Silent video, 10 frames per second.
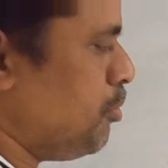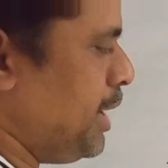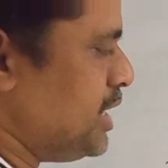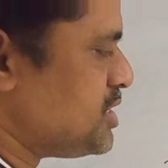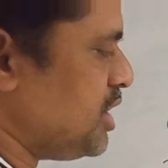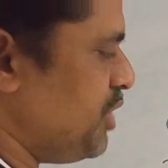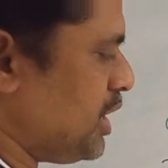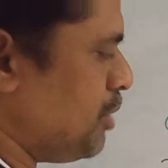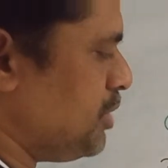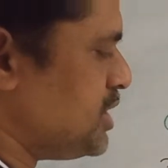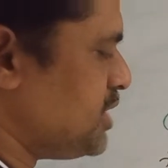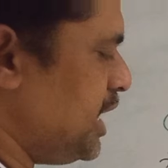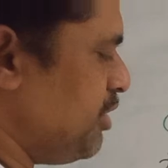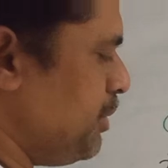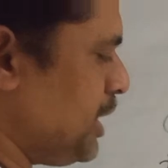Minus 3 will come this
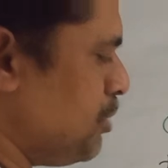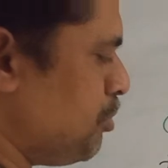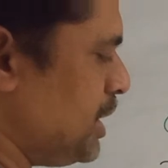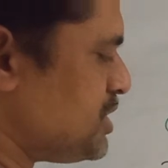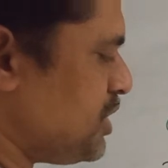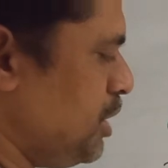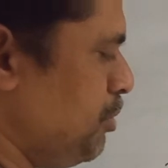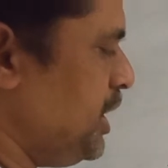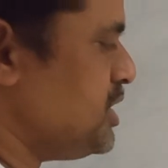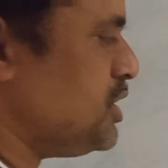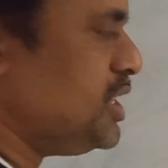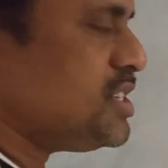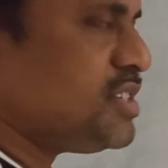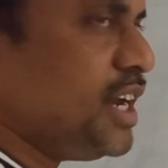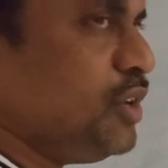side, will become plus 3, means
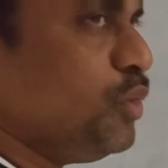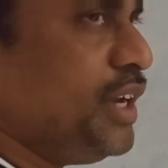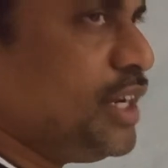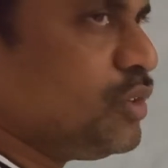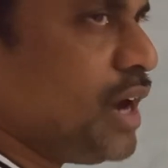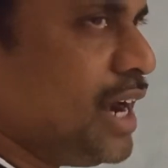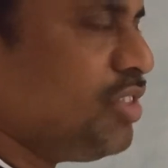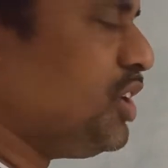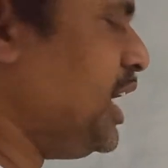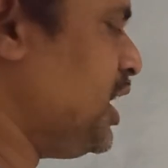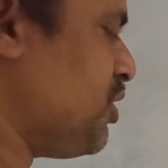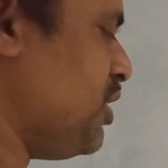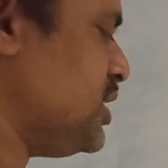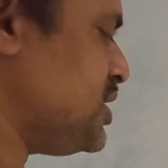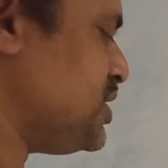this side you need to add 3
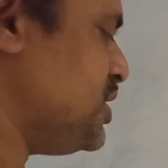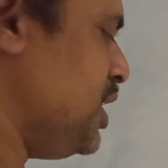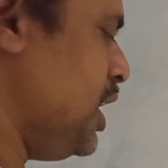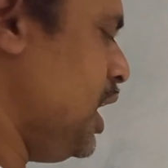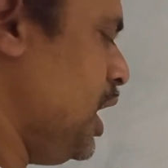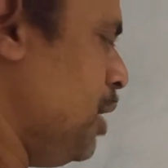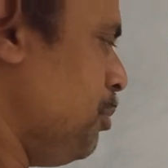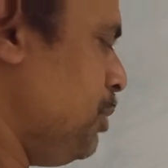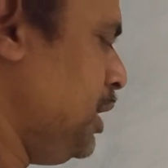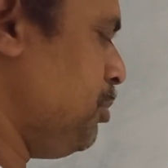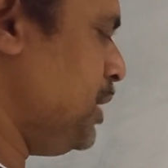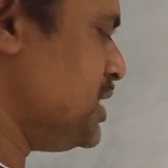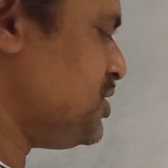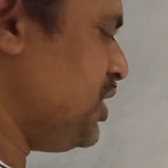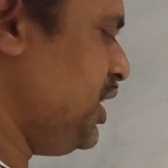electrons. P
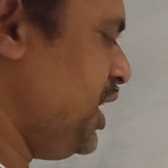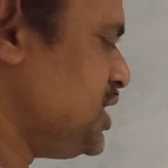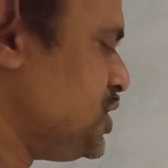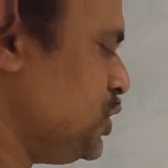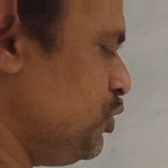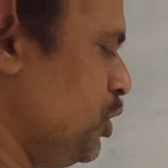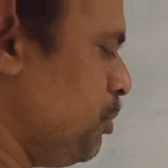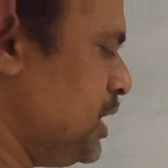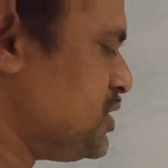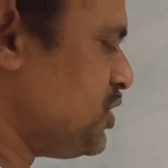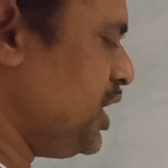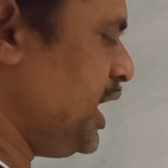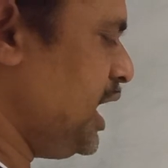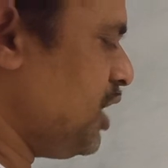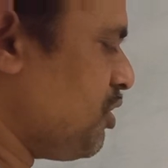plus 3 H2O plus
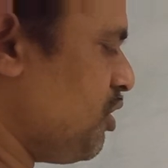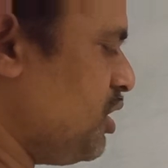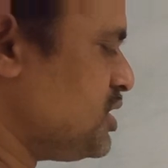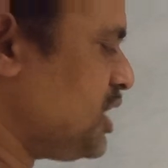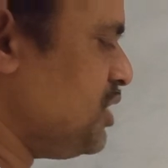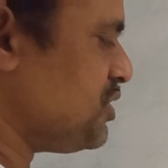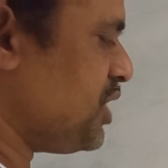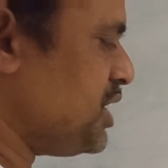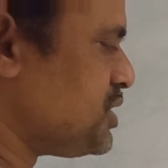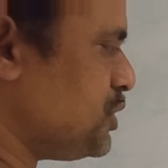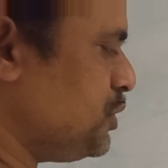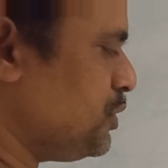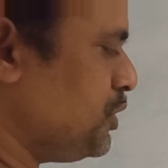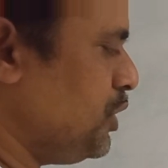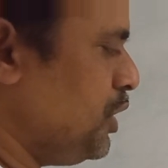3 electrons gives rise to
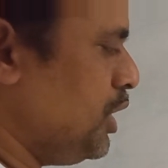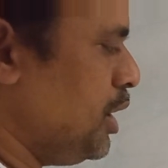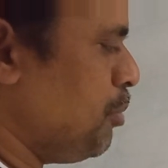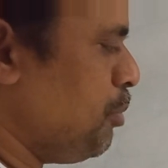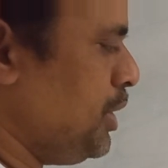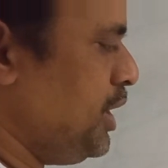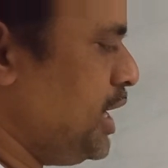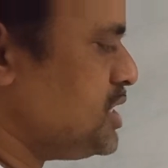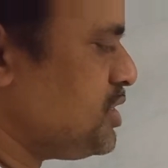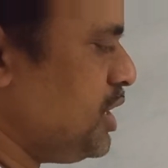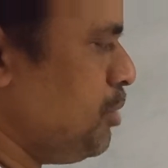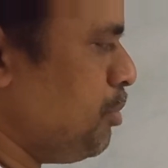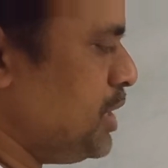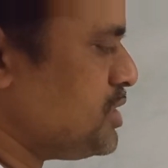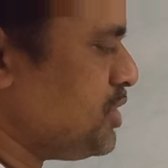
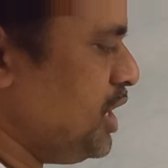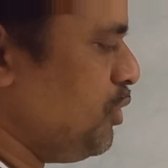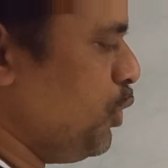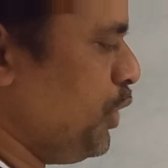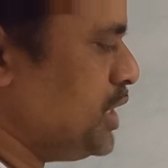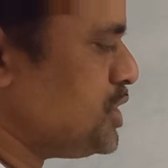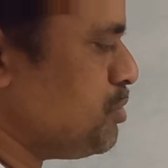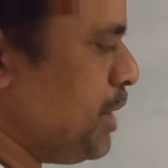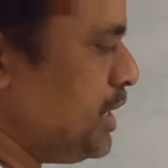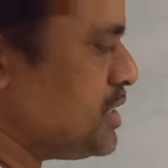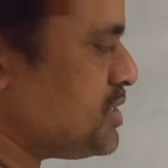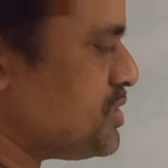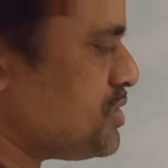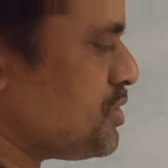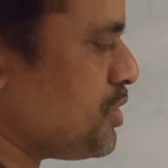pH3 plus 3 OH
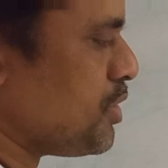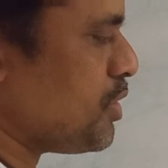minus.